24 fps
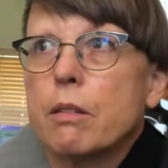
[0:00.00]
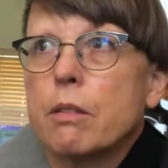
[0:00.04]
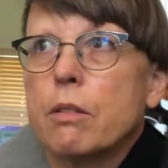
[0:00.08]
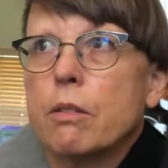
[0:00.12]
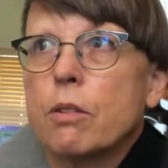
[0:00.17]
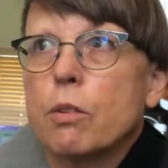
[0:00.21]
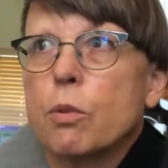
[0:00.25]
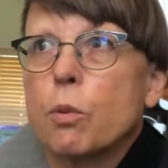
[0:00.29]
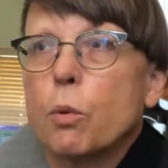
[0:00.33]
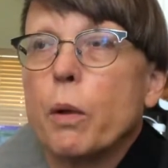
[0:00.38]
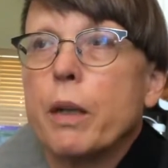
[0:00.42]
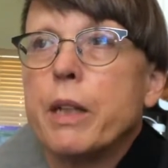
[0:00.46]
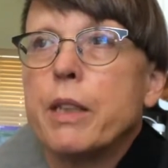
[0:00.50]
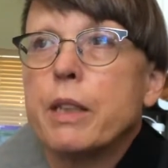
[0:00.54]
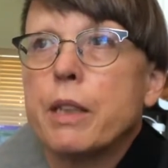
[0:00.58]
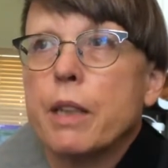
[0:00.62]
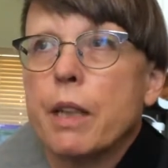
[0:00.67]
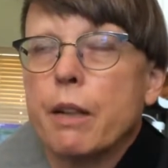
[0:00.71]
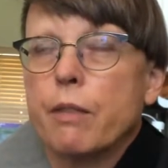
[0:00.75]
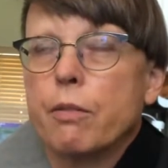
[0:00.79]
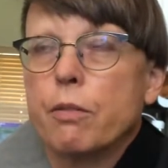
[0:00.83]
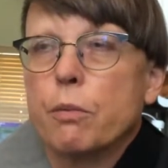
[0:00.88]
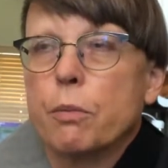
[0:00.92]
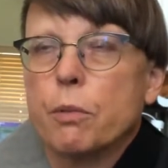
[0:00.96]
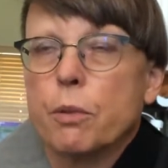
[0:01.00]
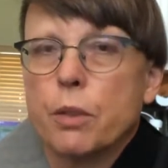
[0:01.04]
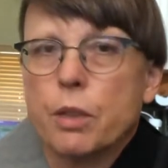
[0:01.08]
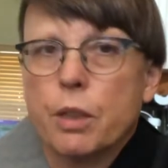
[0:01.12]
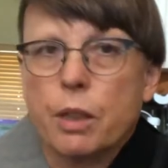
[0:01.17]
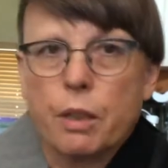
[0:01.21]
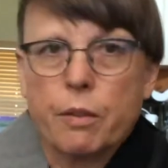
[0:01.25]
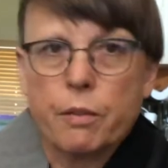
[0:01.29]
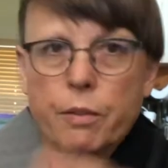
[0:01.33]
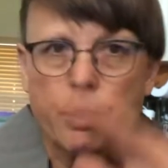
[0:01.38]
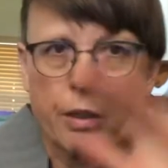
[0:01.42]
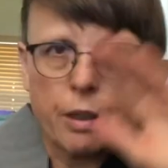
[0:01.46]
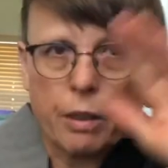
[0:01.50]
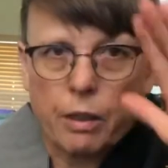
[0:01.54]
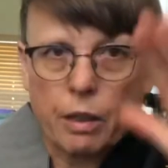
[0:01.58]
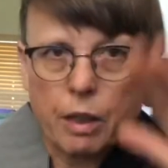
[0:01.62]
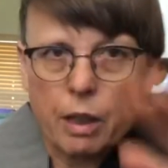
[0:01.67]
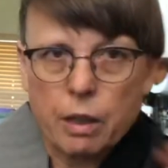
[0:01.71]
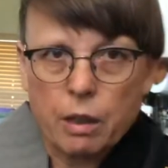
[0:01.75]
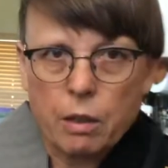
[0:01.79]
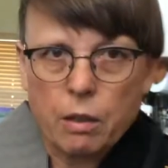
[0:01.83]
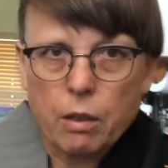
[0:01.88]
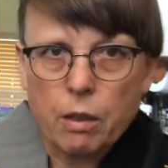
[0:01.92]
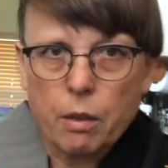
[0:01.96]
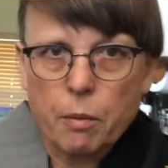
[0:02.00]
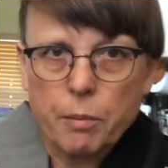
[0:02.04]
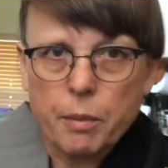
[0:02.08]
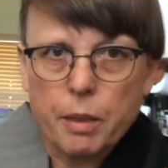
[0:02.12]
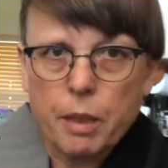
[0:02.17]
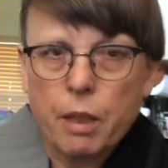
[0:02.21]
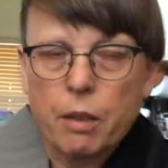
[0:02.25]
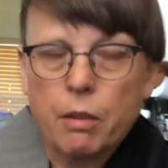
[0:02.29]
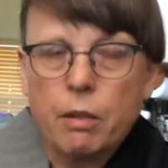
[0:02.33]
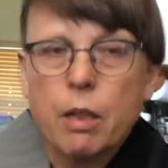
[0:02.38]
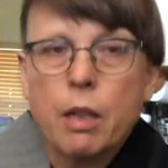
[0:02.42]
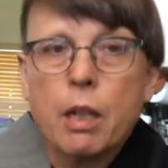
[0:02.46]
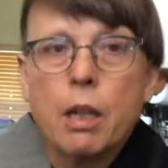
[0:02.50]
twice afterwards, and everything kind of calmed down.